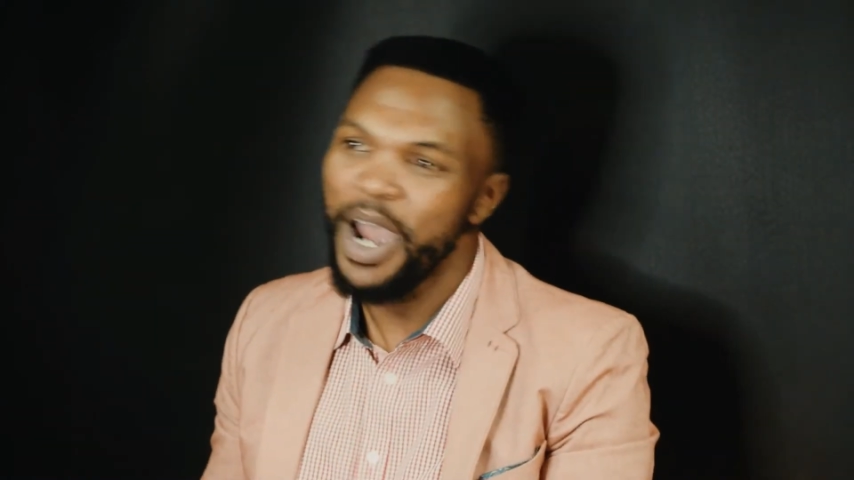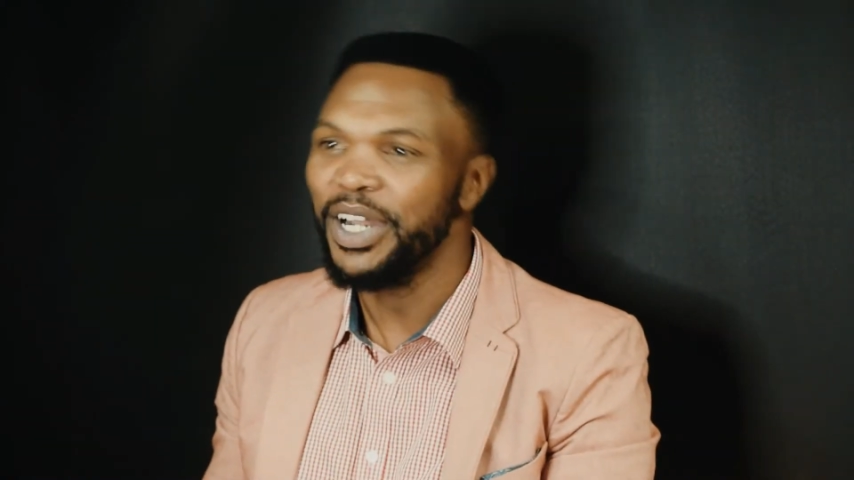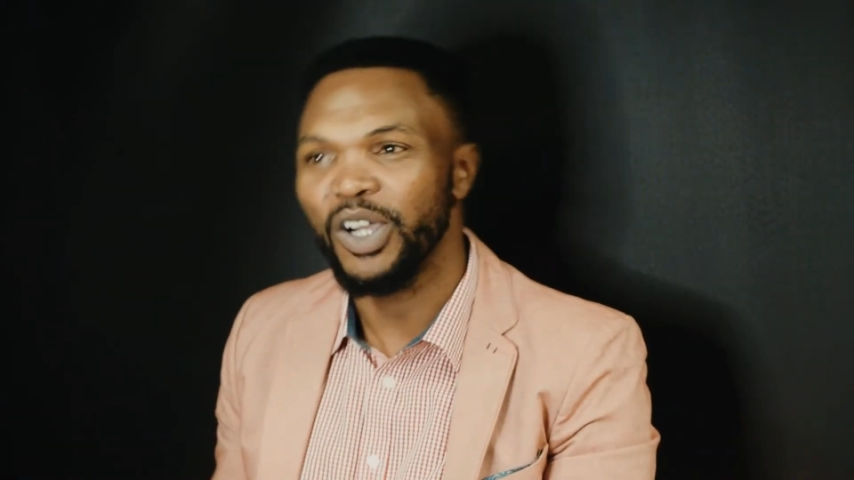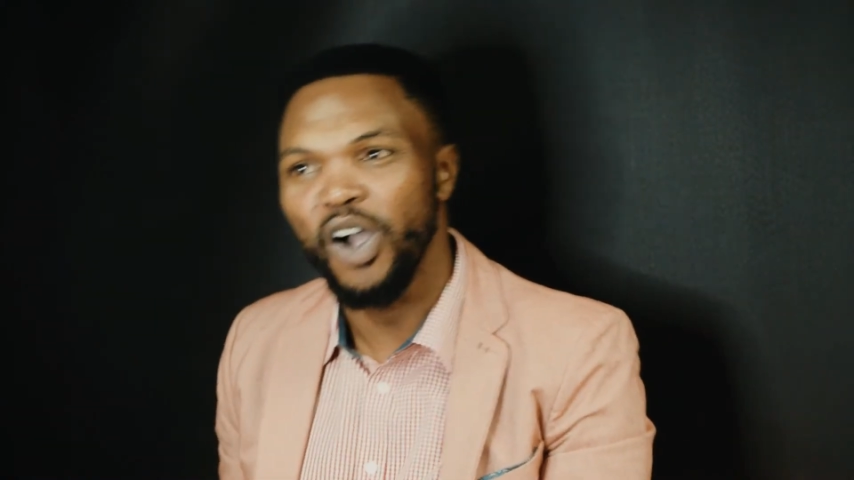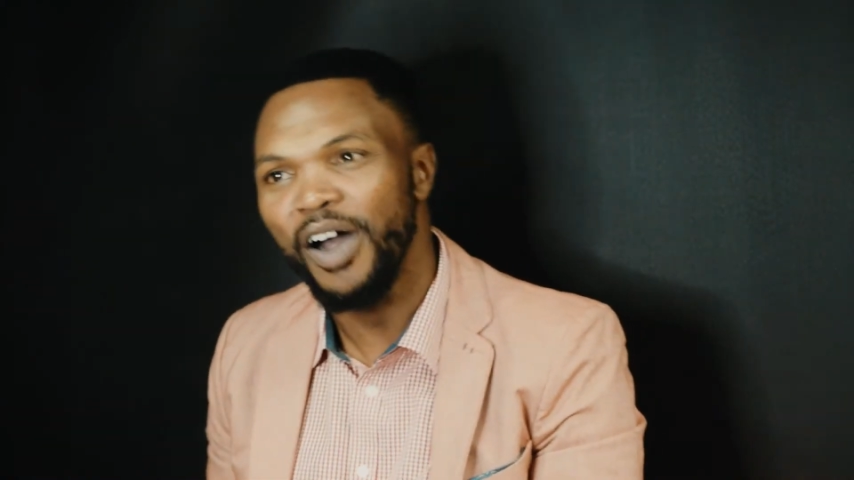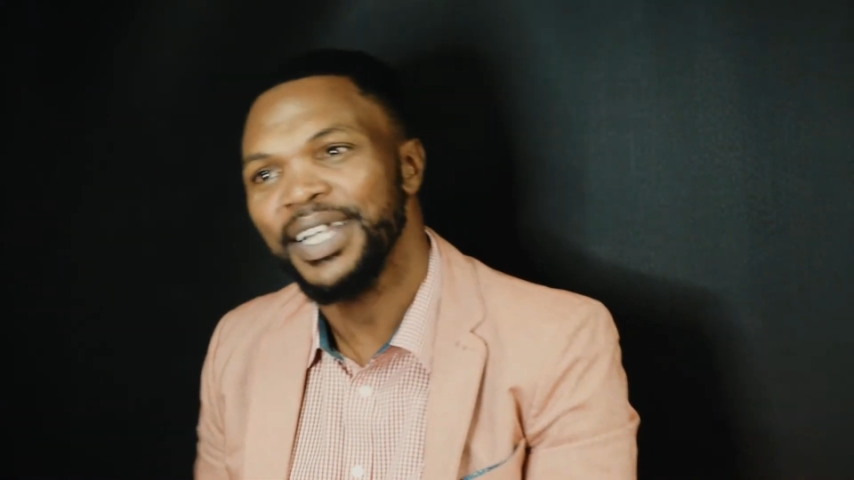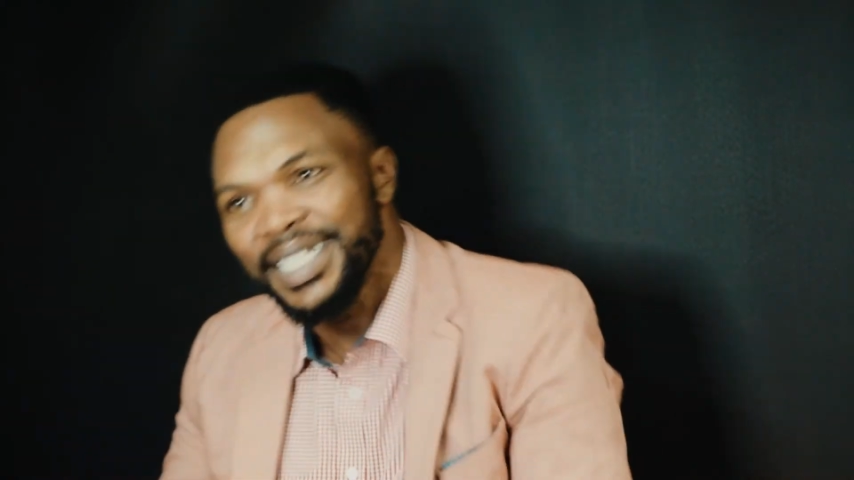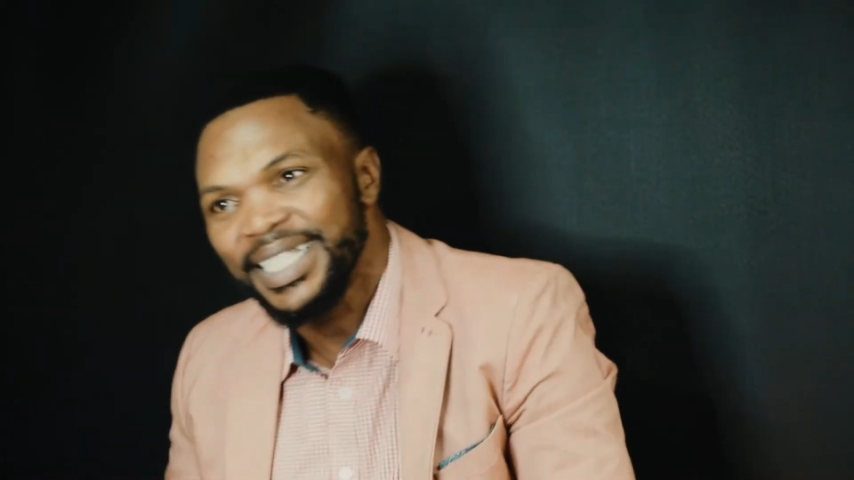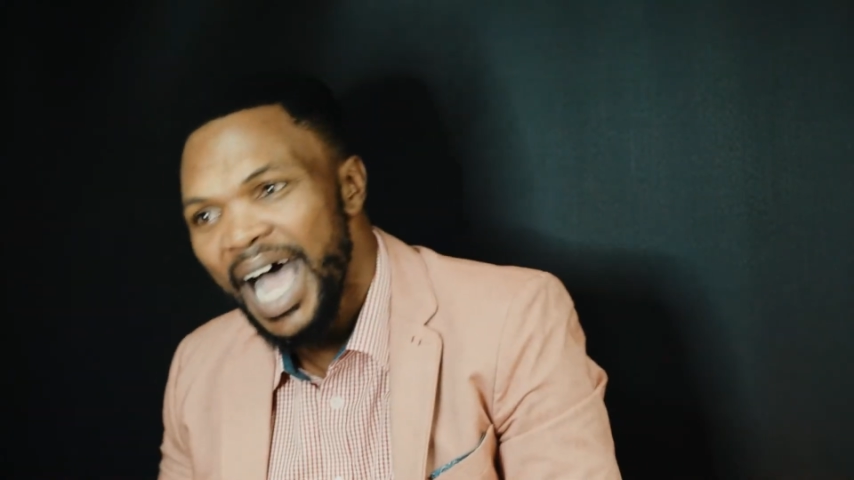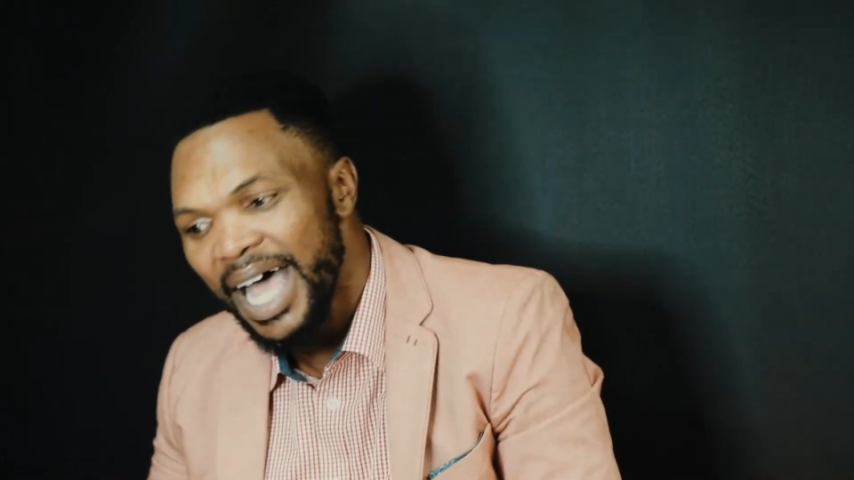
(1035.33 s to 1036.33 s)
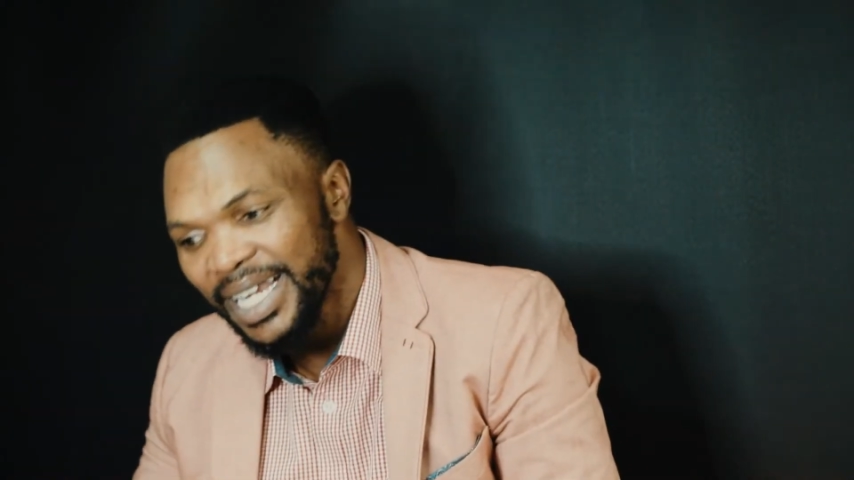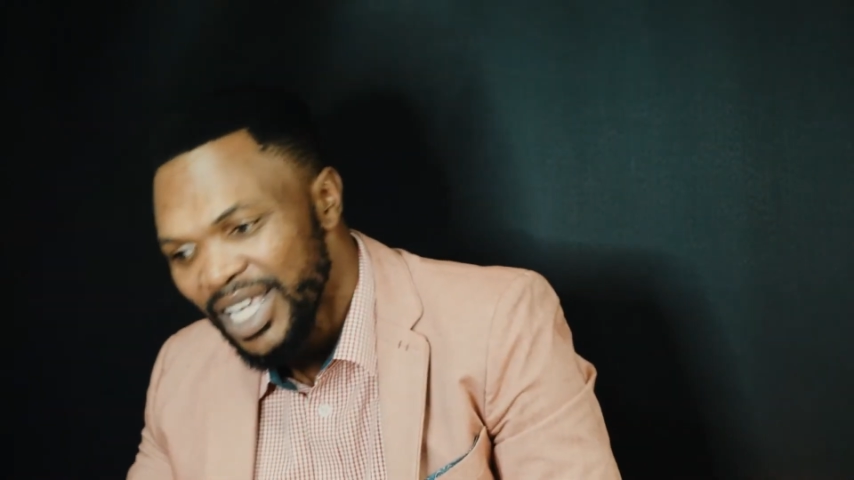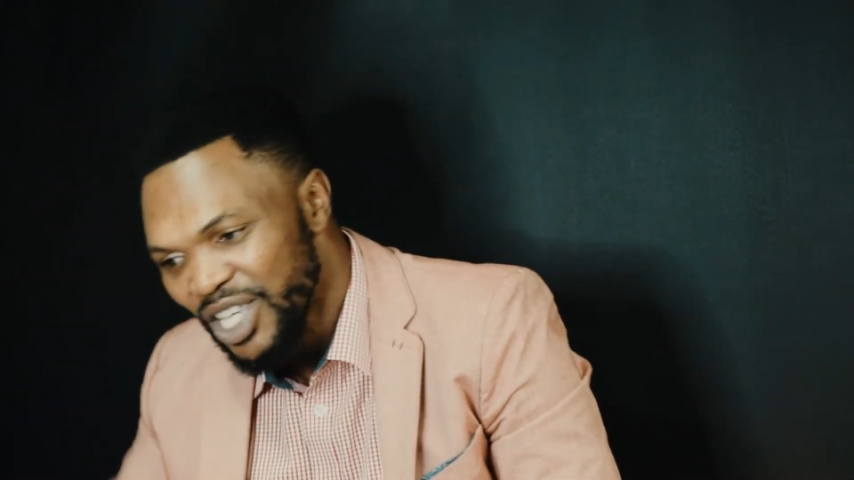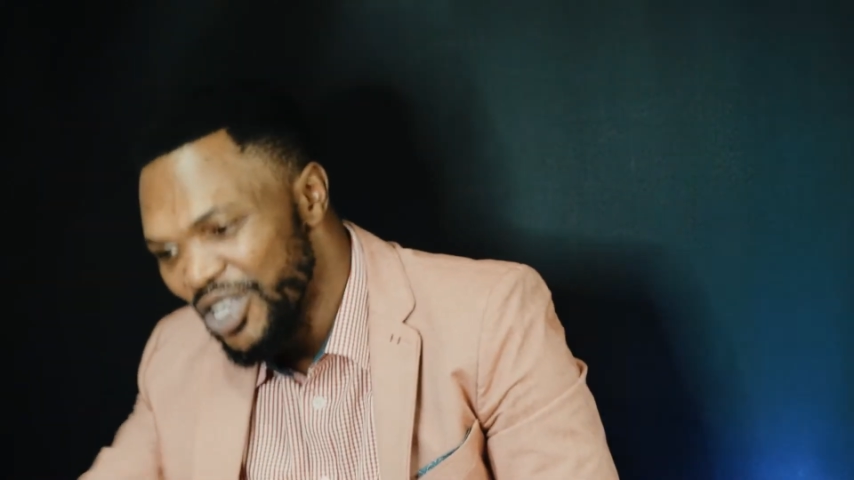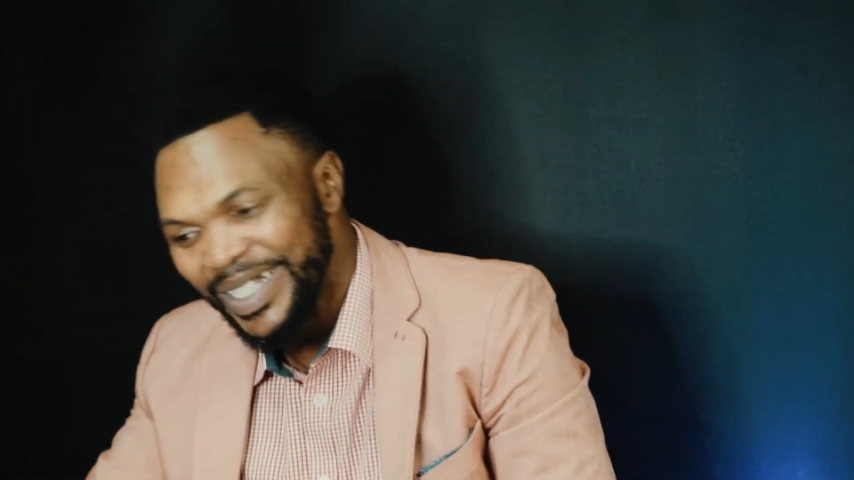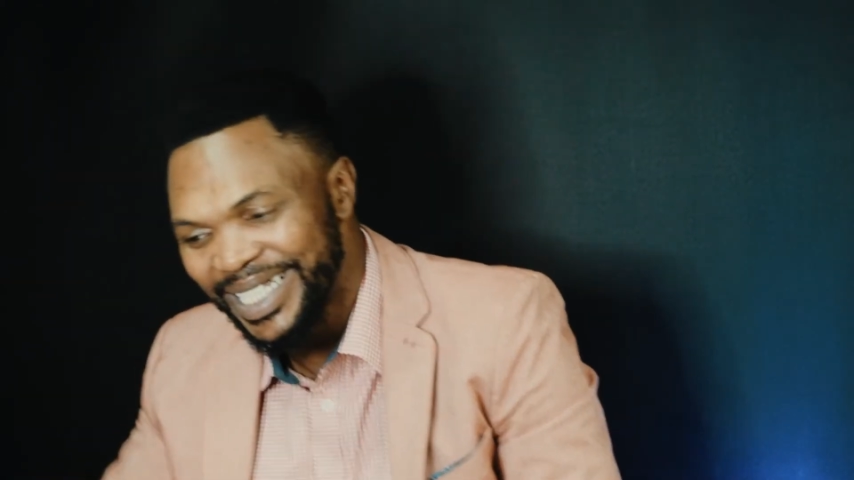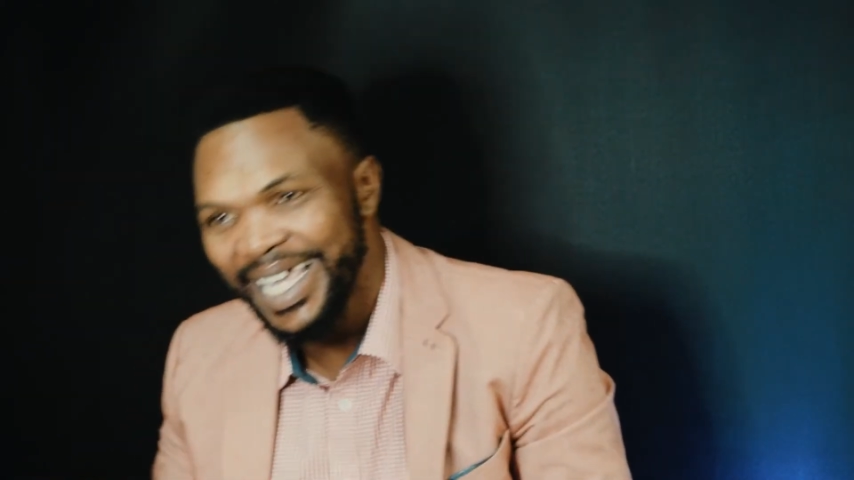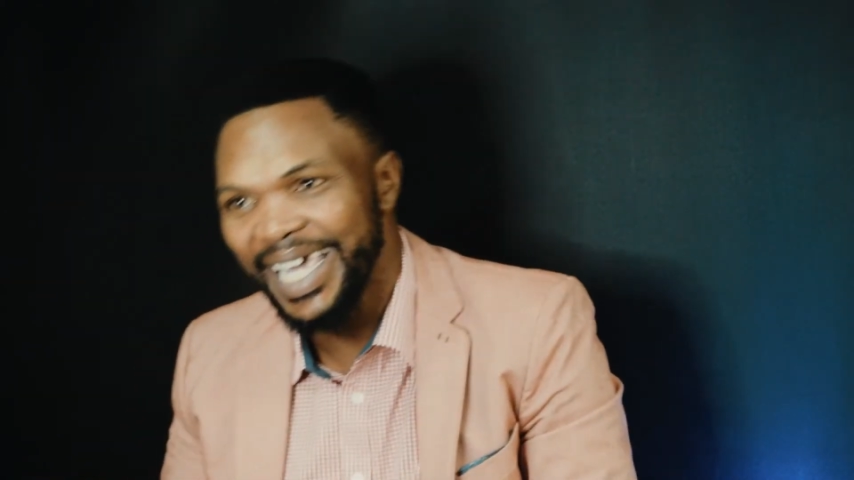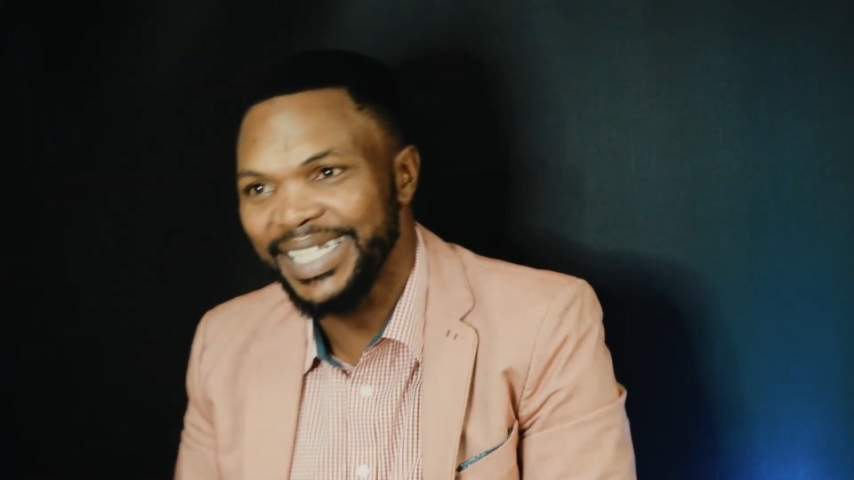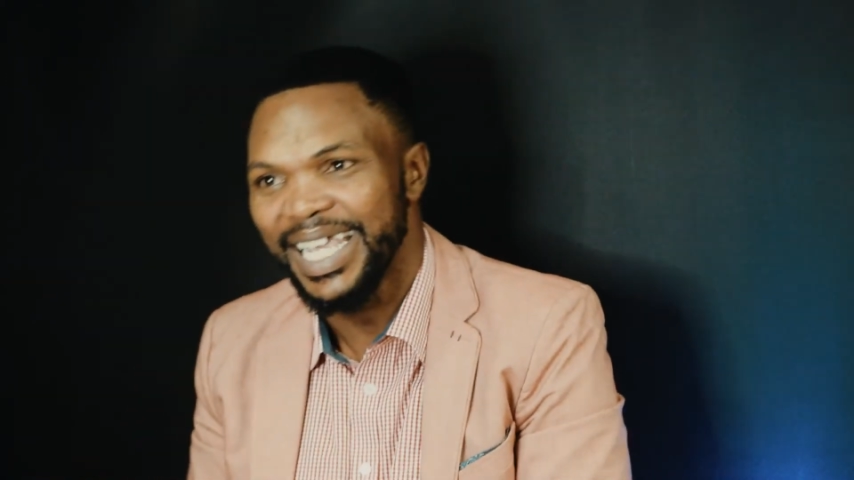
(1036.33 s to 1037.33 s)
when God is done
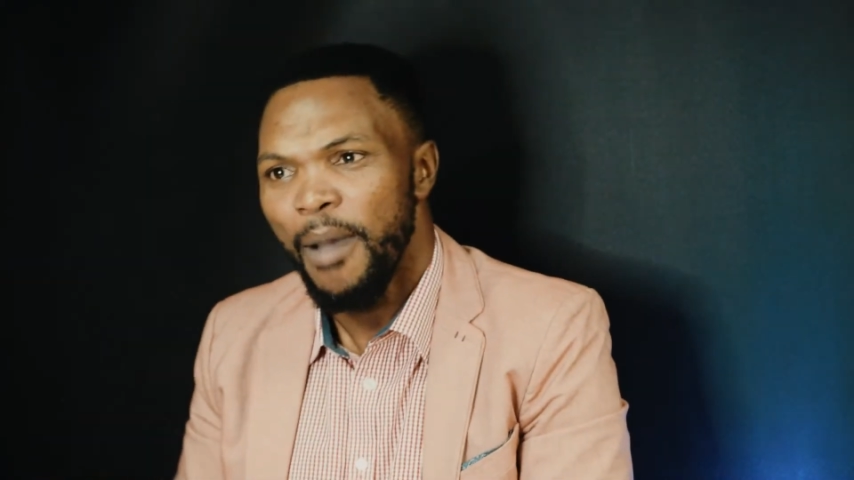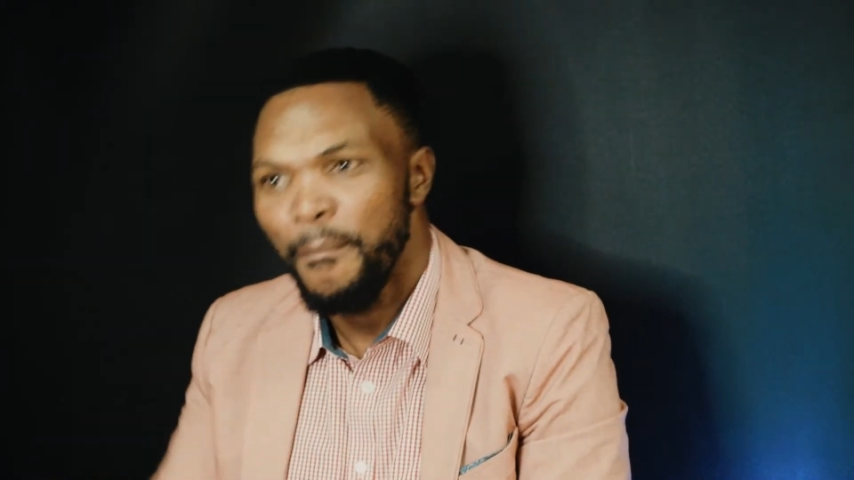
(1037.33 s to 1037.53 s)
using it.